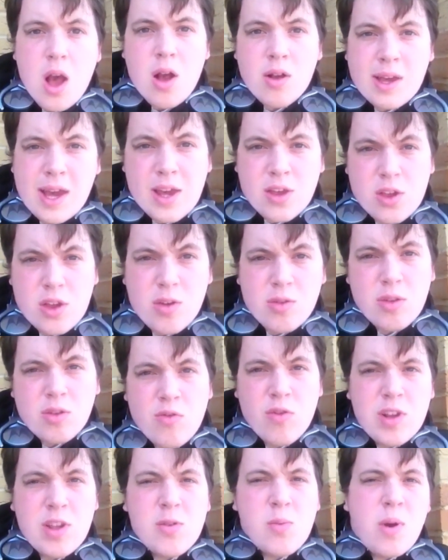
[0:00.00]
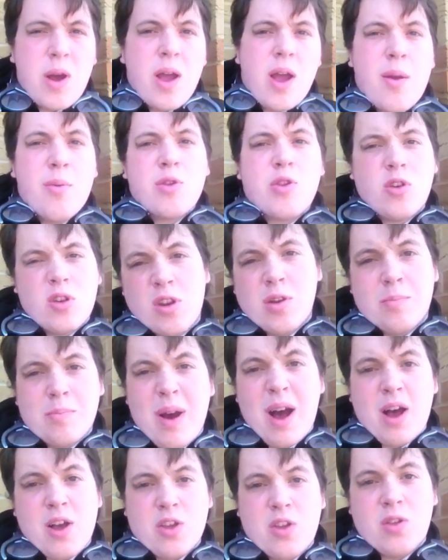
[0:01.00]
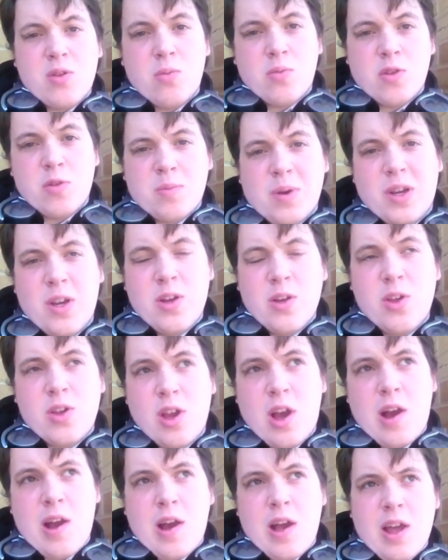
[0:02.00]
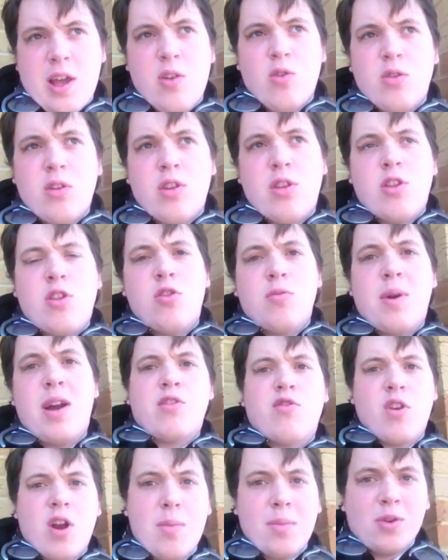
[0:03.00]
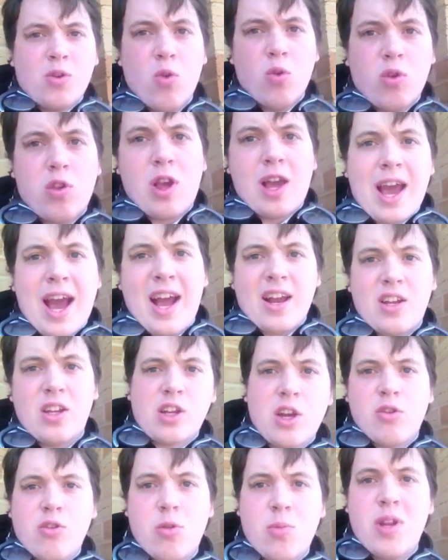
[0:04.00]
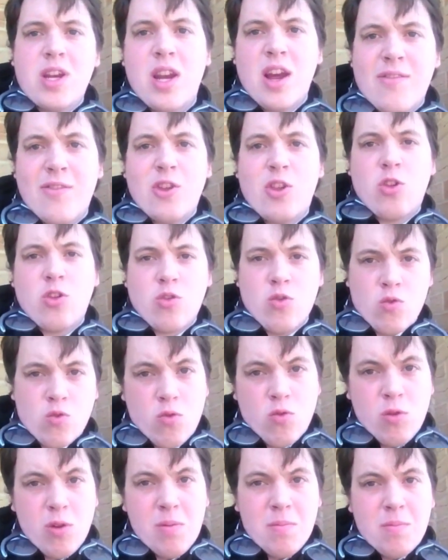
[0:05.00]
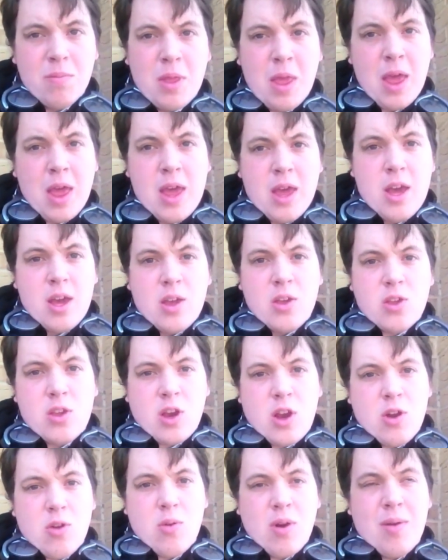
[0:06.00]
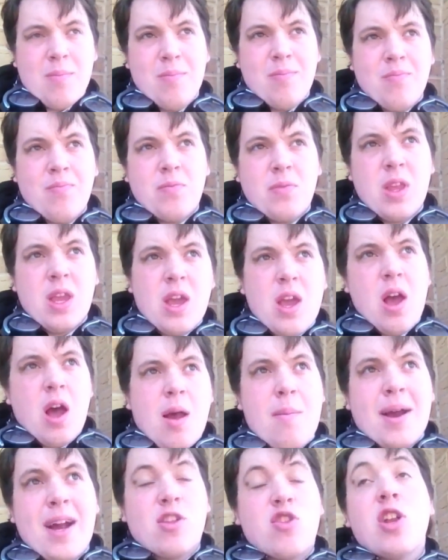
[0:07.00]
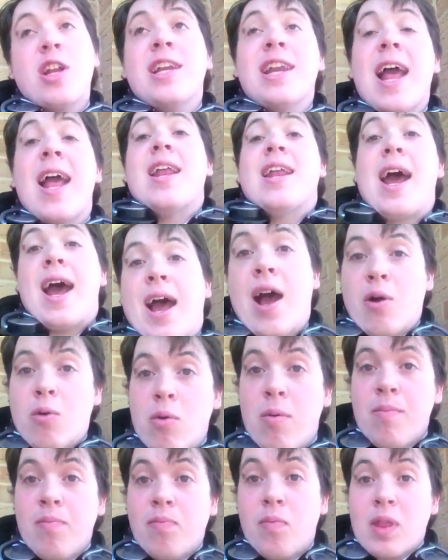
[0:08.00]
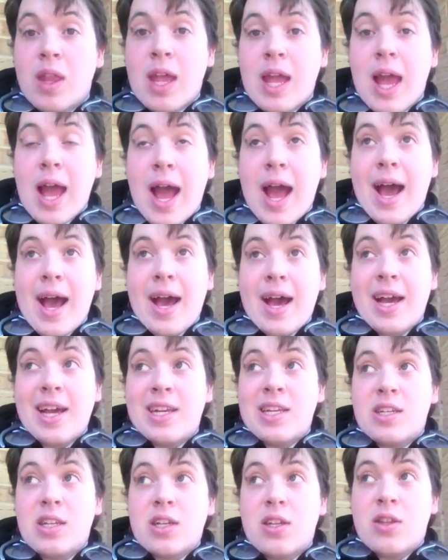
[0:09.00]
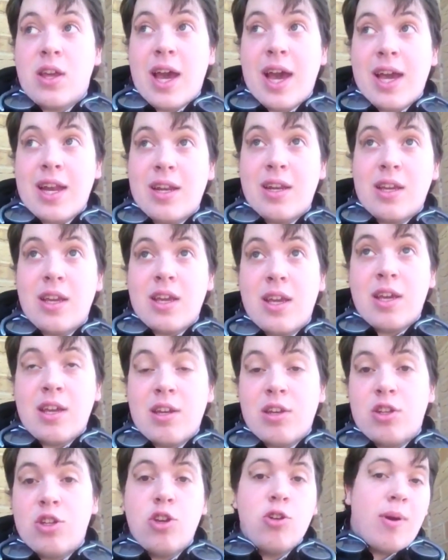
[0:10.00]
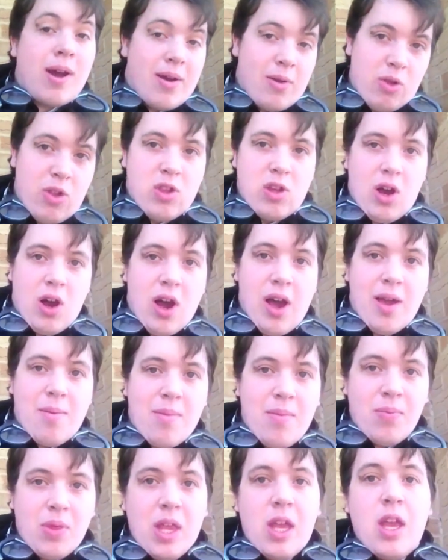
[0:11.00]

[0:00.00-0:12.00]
Okay, so the reason why I was on the bus was because in order to do my drama course I had to go to another school. So I'm actually there now, and then in 2 hours time